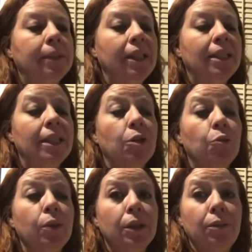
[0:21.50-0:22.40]
this is a
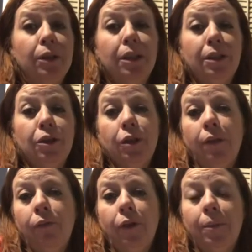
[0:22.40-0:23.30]
really good
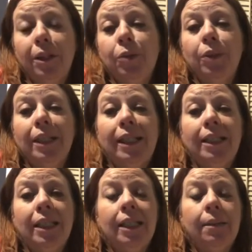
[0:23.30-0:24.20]
treat for them. It's really
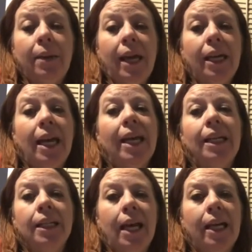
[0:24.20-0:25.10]
easy to make and
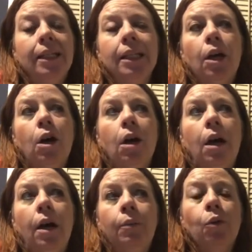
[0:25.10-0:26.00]
it lasts
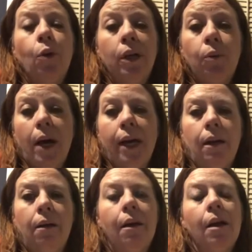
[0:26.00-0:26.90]
quite a
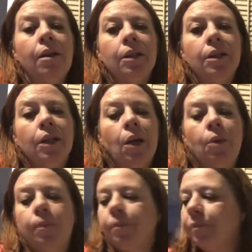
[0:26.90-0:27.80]
while. So
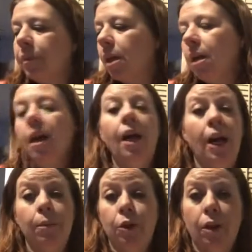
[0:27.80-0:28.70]
I'm
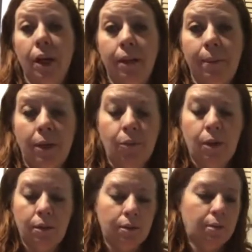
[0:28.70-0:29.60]
going to show you how to make
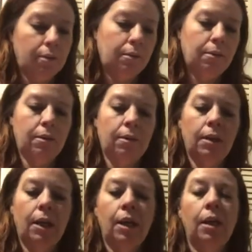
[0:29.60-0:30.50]
one.
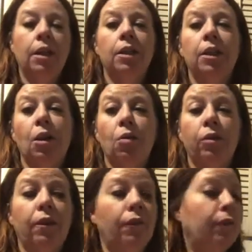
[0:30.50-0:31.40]
So
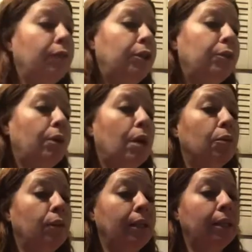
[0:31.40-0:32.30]
you are
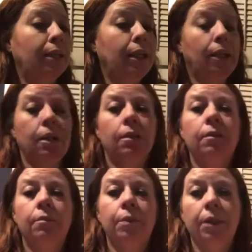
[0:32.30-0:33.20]
going to need
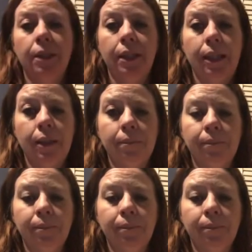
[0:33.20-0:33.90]
birdseed,